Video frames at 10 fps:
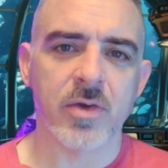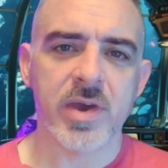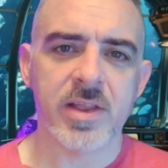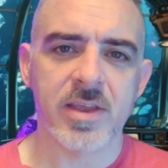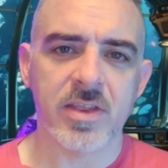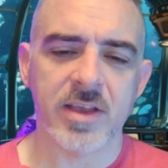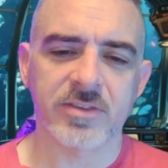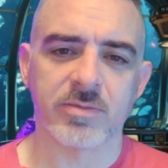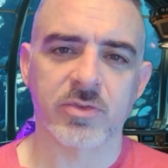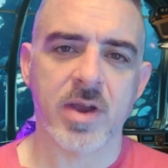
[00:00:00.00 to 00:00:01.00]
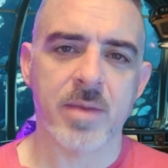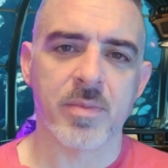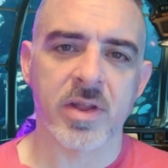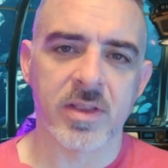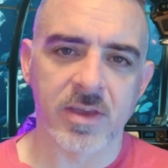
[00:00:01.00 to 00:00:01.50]
go ahead and hit that subscribe
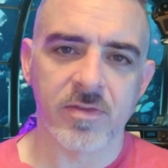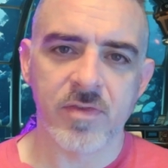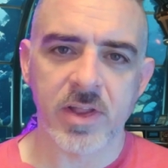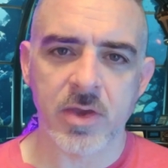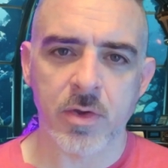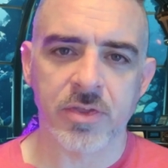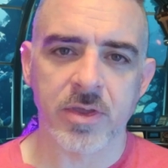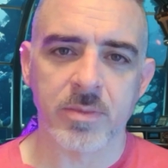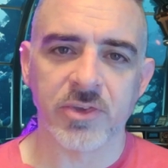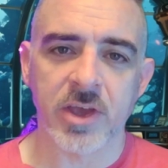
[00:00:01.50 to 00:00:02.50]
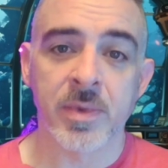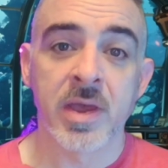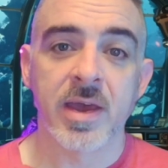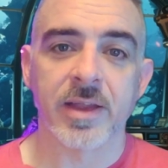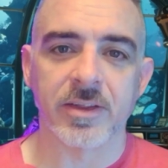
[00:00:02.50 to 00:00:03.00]
button, give the video a thumbs up,
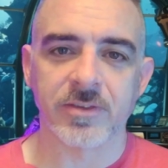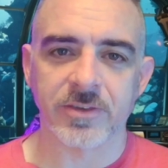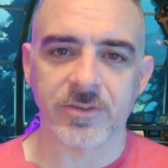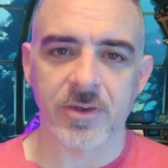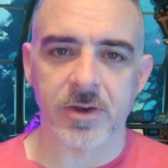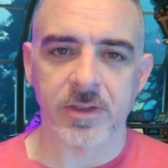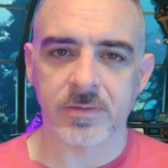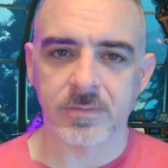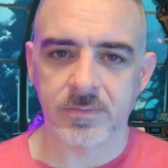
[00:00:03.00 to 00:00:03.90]
and let's get started.